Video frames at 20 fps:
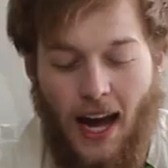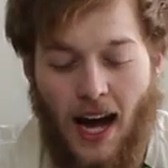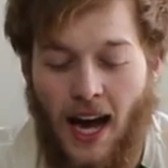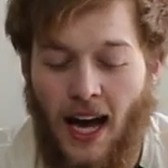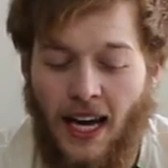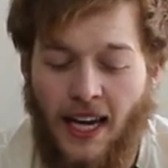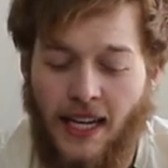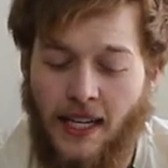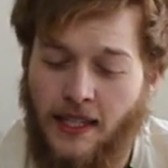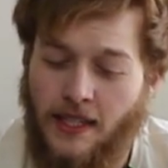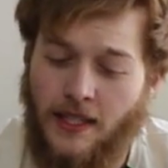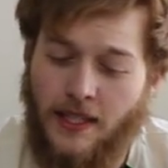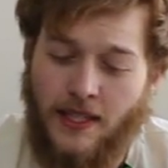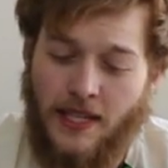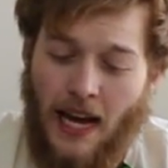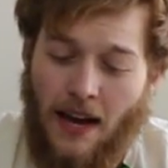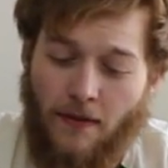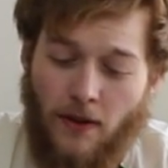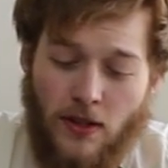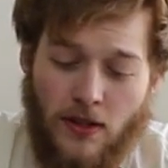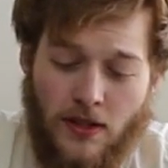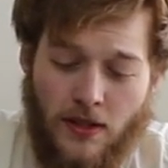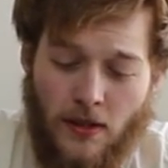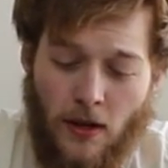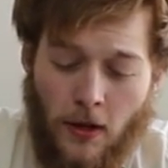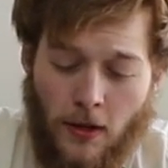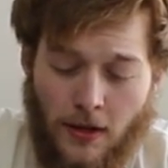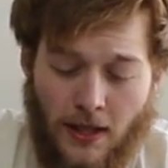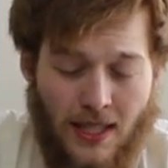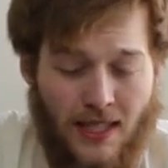I never
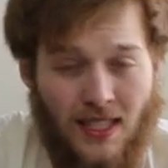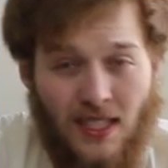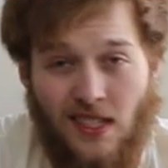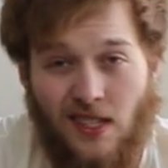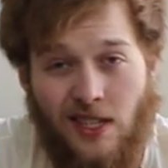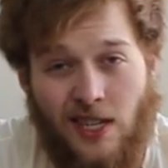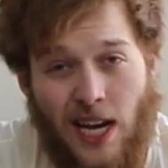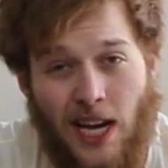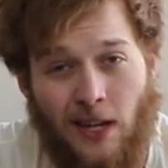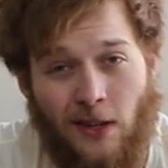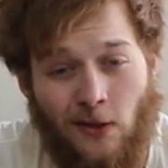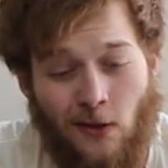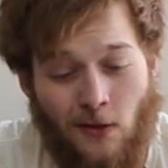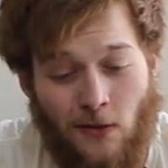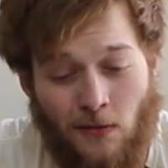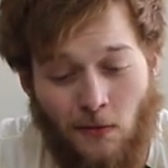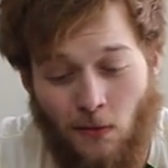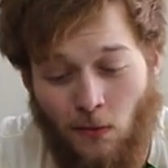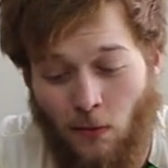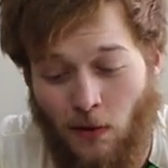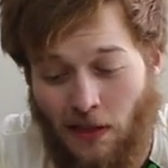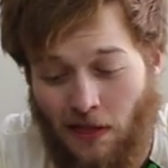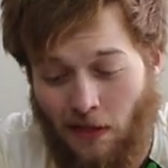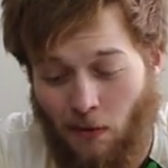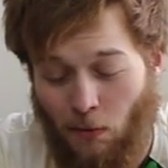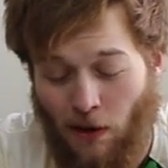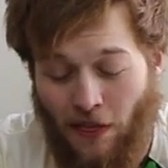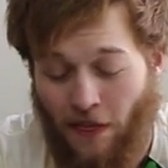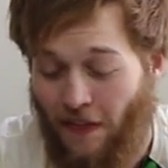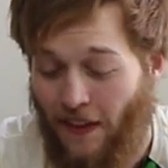started this channel
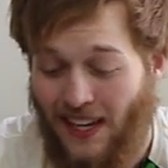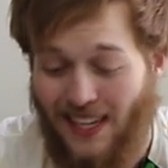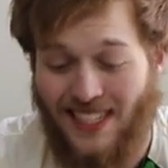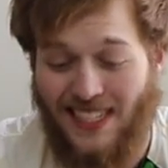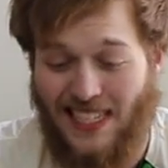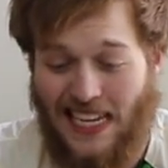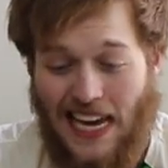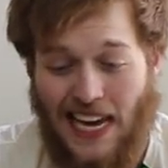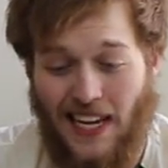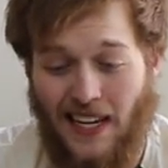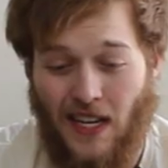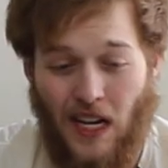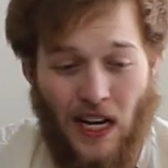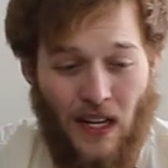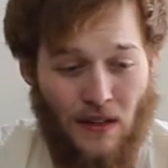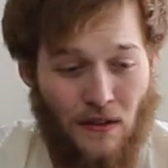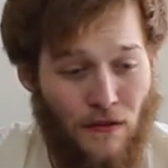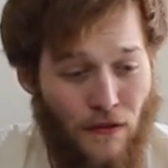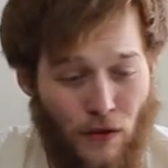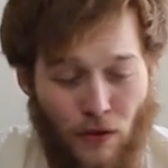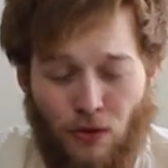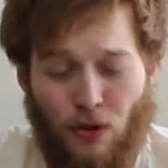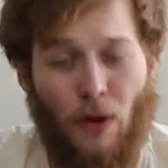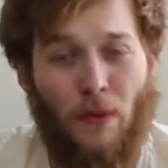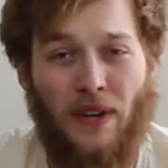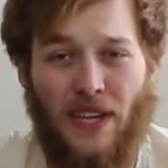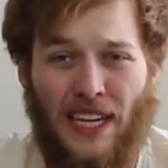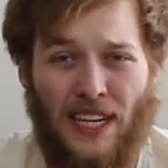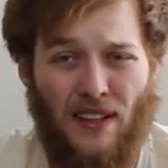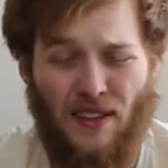with the intent of
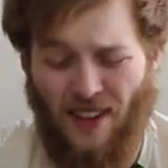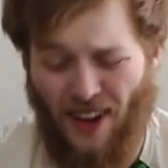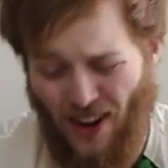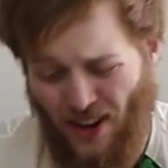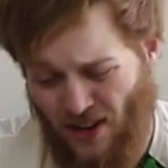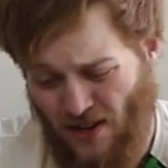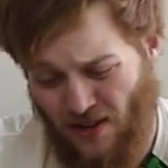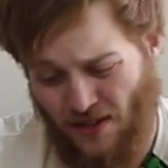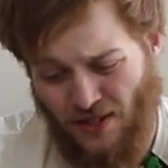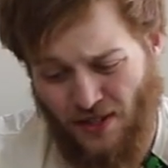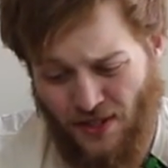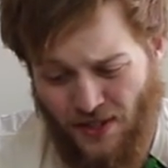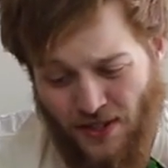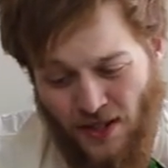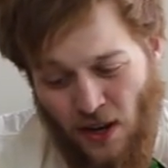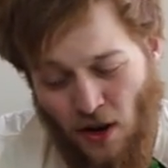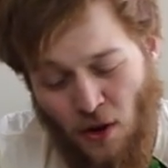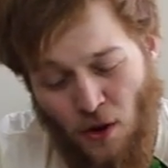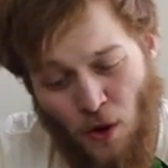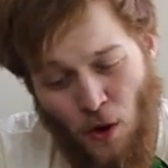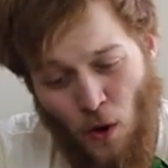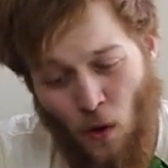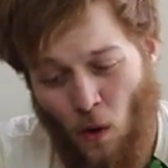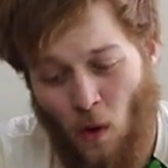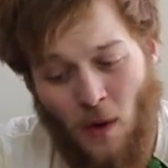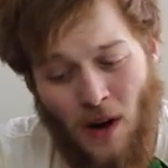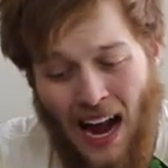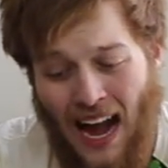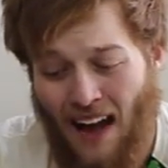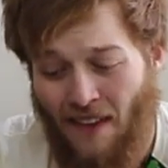growing it large
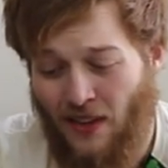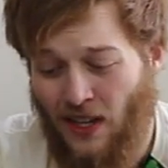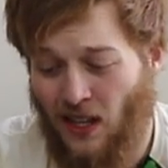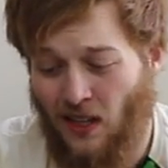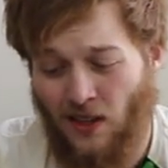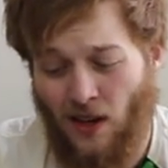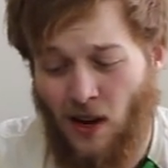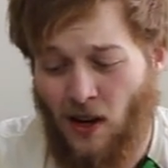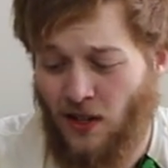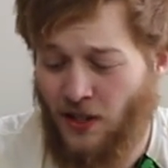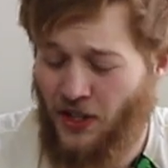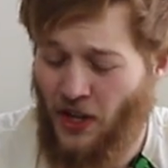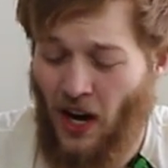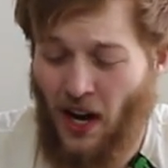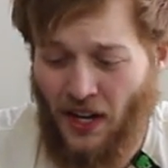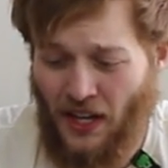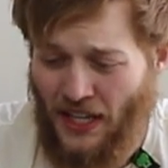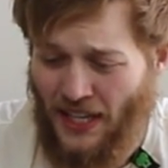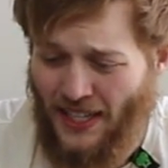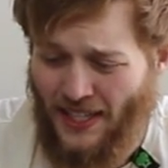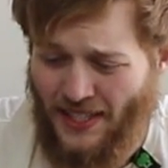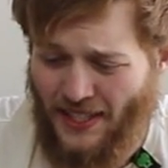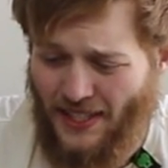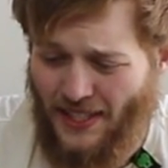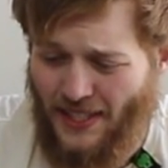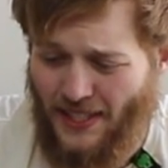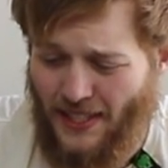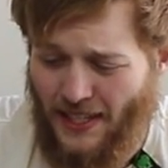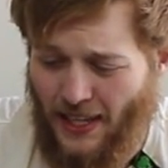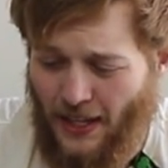or having a large
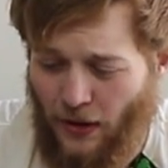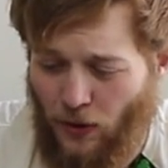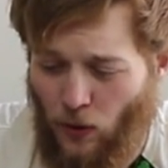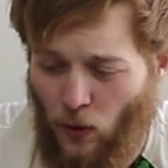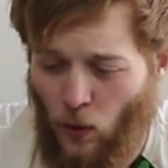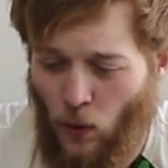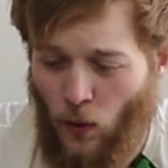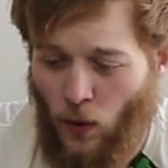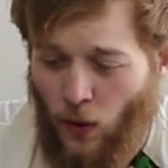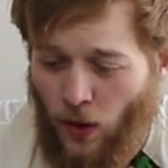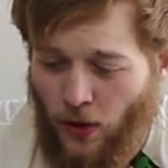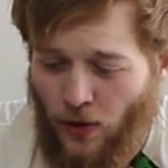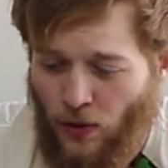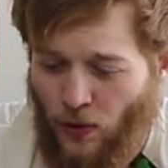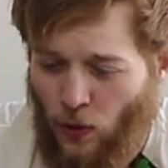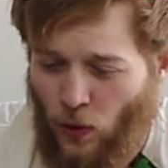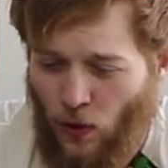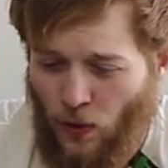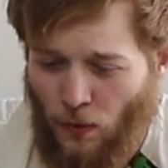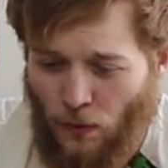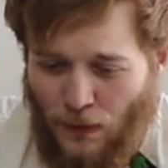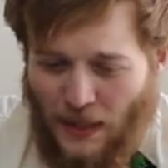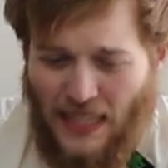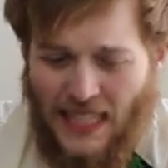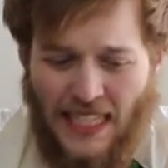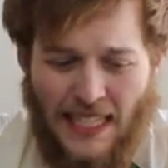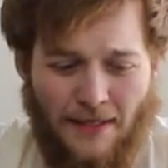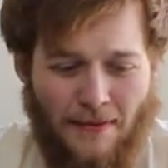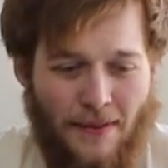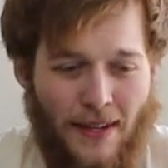audience or
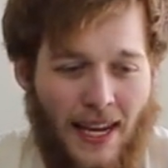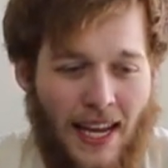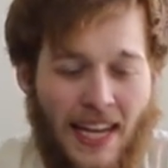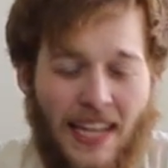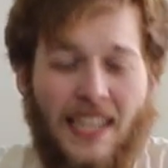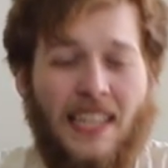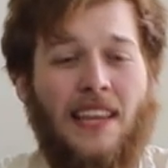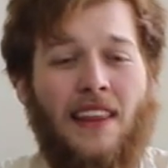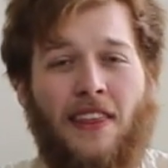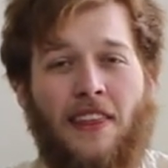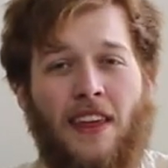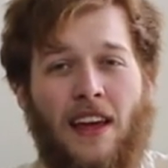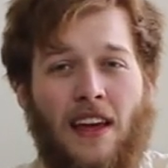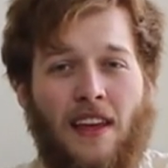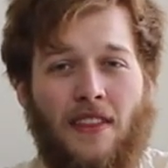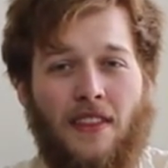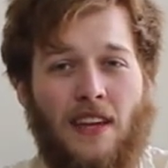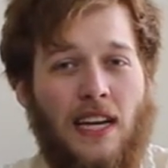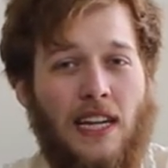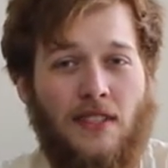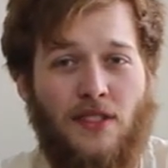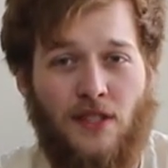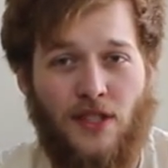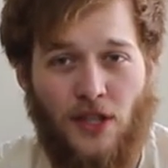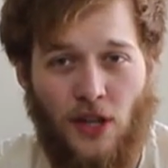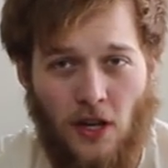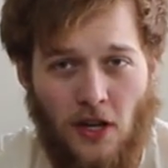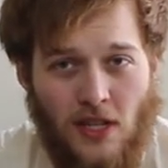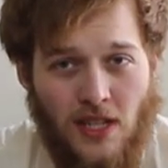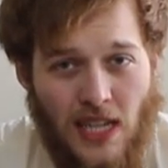really anything that it's
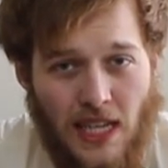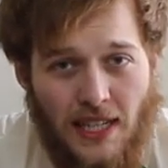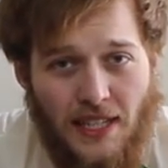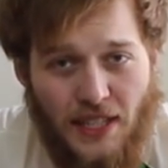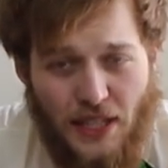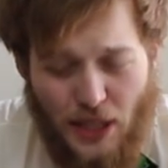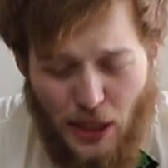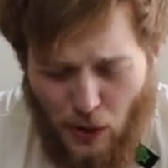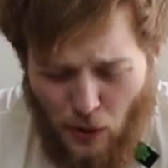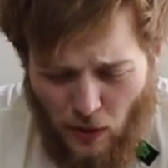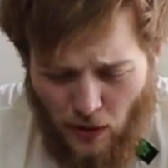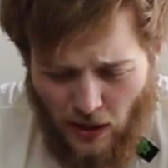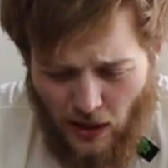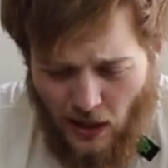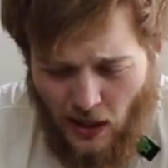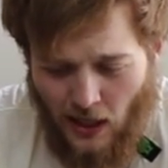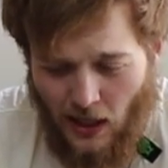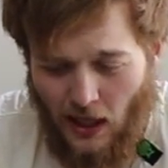turned into.